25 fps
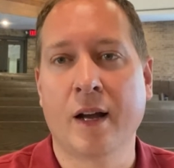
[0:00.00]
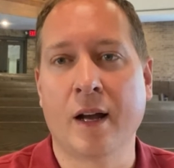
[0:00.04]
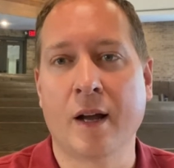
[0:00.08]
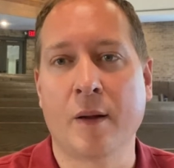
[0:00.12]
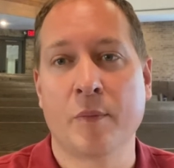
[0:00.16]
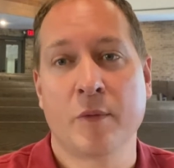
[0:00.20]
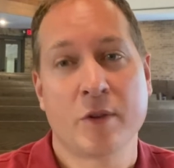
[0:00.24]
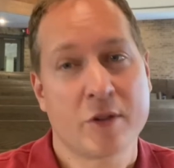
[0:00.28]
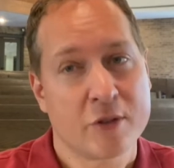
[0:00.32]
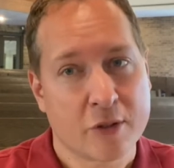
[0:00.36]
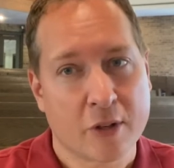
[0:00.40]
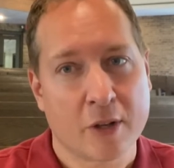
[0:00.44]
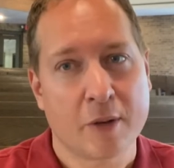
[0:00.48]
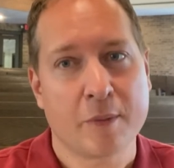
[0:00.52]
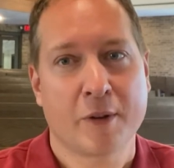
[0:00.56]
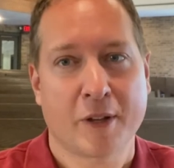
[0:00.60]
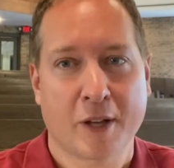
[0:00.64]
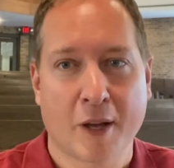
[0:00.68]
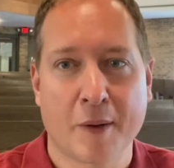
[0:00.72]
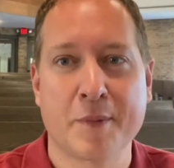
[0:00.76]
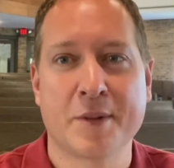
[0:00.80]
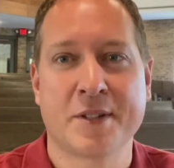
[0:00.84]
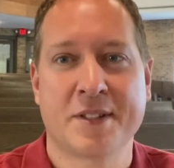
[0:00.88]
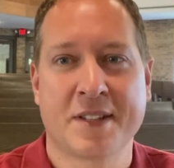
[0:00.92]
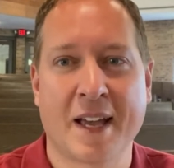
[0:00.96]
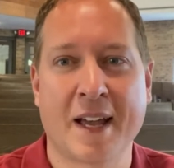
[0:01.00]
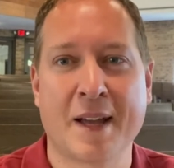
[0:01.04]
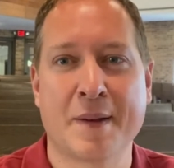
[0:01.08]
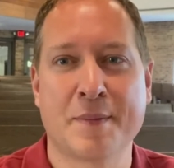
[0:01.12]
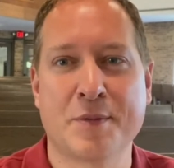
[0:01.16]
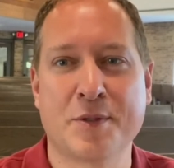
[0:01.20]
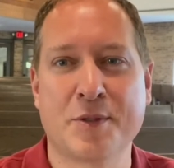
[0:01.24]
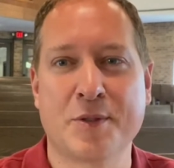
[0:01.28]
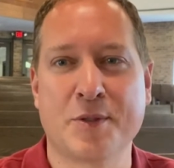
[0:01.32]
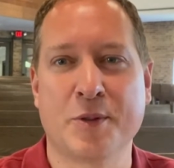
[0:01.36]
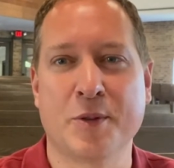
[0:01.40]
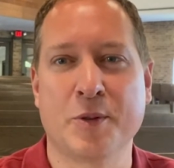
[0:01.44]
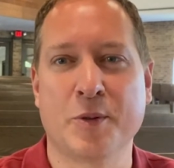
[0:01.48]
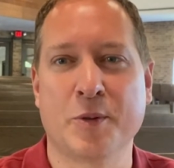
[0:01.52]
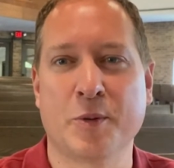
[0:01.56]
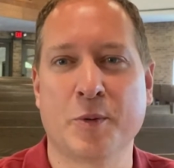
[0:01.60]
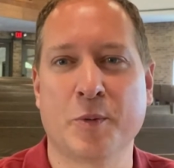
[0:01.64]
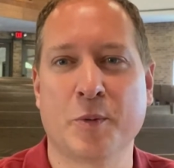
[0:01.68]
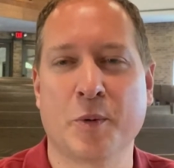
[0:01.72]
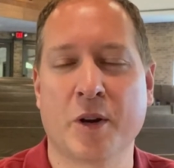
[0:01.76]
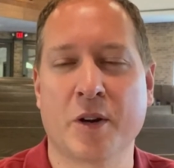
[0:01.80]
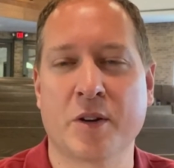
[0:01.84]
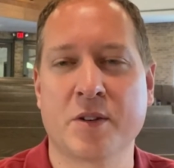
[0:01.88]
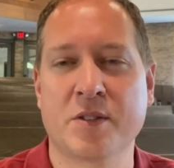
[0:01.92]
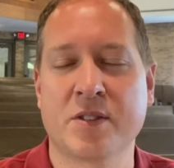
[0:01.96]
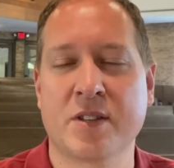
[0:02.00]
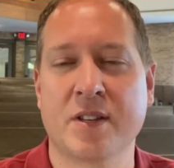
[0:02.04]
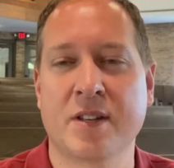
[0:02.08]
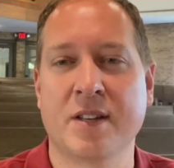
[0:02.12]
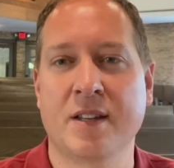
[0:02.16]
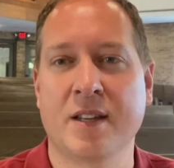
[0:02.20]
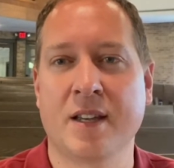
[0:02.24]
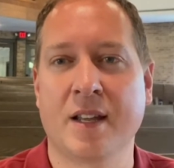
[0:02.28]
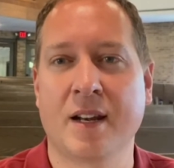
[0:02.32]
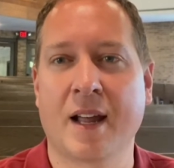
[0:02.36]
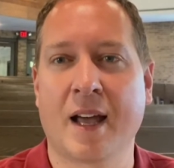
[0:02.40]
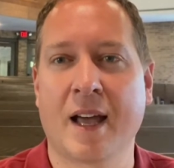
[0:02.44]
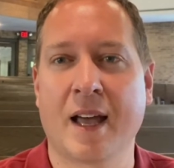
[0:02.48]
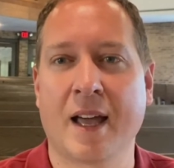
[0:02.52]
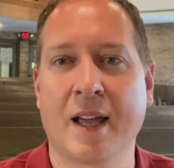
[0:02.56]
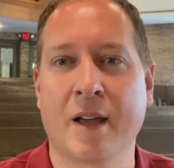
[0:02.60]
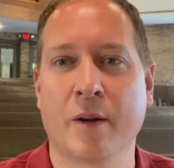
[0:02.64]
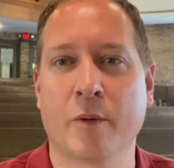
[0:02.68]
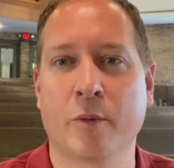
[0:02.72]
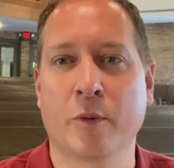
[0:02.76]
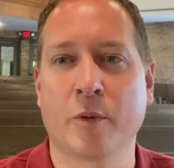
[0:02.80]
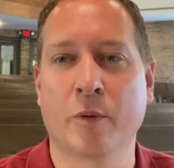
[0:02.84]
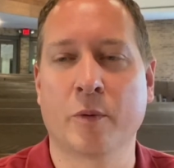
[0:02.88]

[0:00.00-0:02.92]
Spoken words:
There's going to come a time soon where Cindy and I